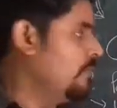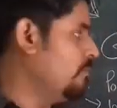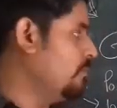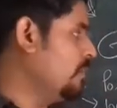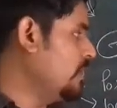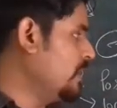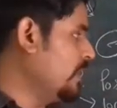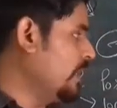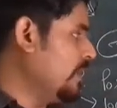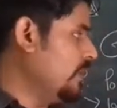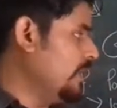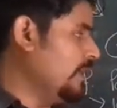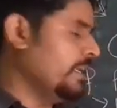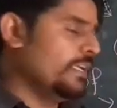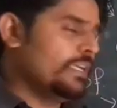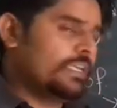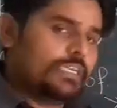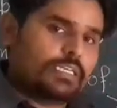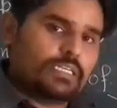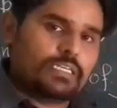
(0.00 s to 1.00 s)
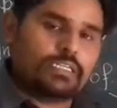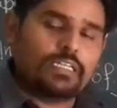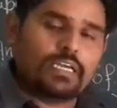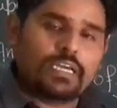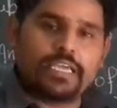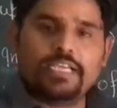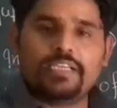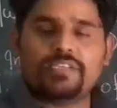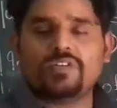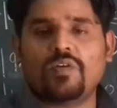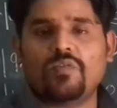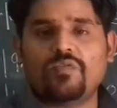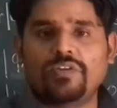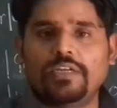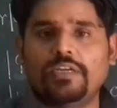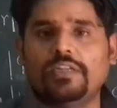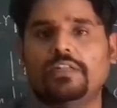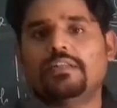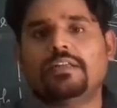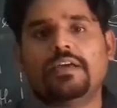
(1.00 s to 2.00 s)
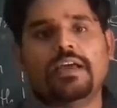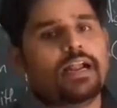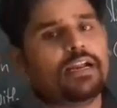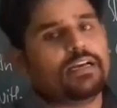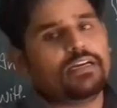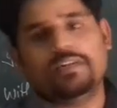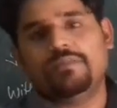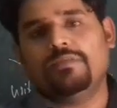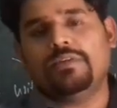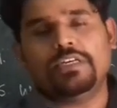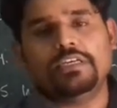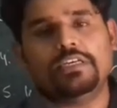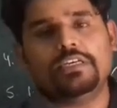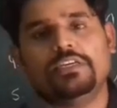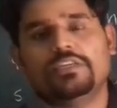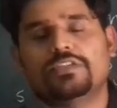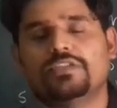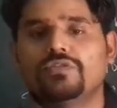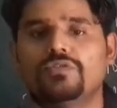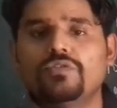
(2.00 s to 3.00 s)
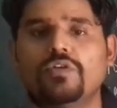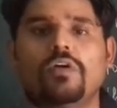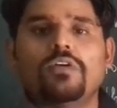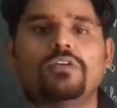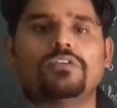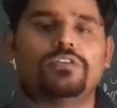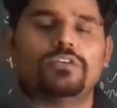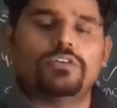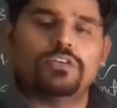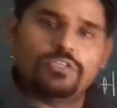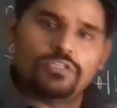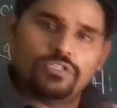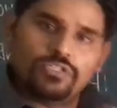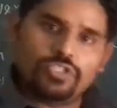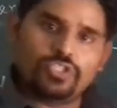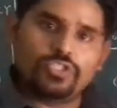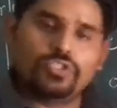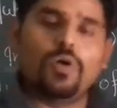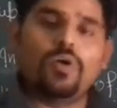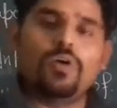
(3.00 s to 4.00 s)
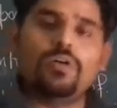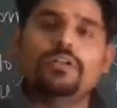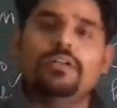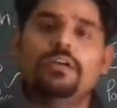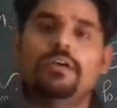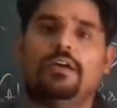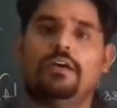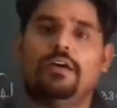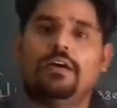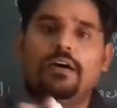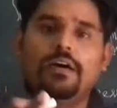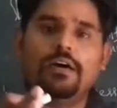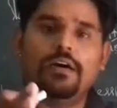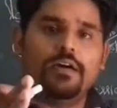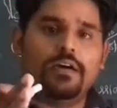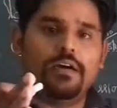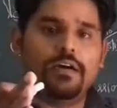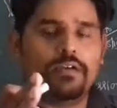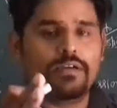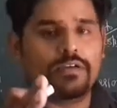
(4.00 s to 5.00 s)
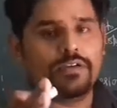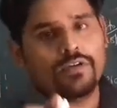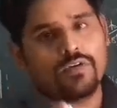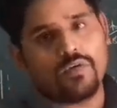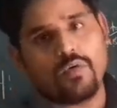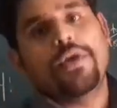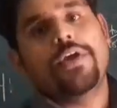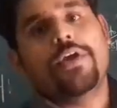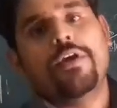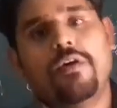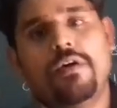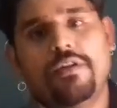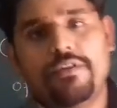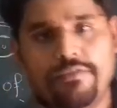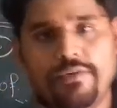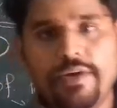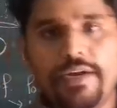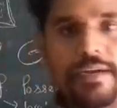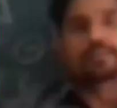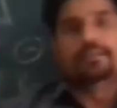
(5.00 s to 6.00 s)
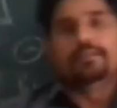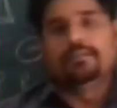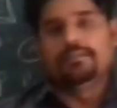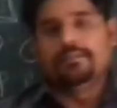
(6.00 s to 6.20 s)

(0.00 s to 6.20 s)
But in the case of till, the activity is not shown going on, right?